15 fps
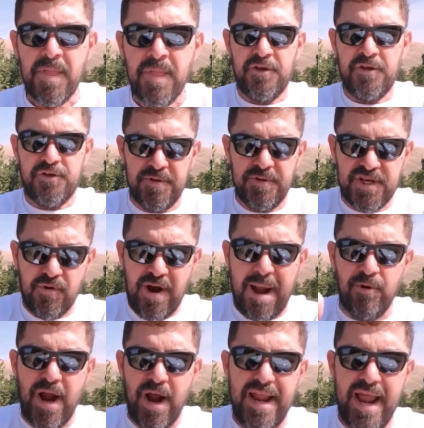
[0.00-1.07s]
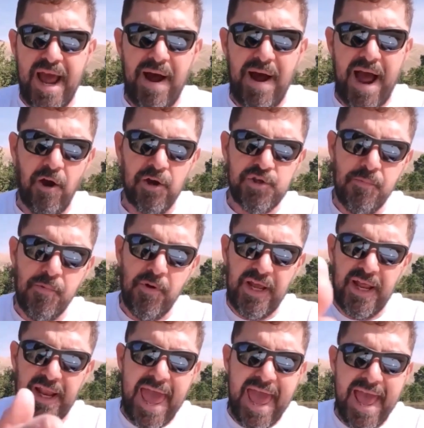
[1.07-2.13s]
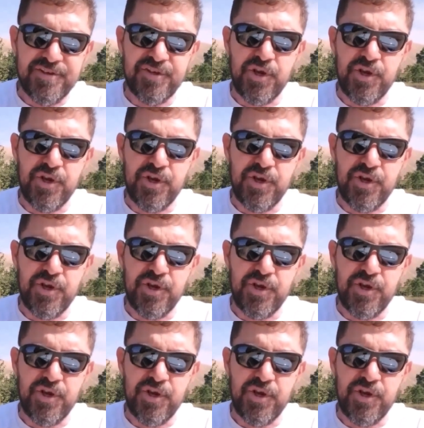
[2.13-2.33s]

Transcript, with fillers: Subscribe right now. I also want to ask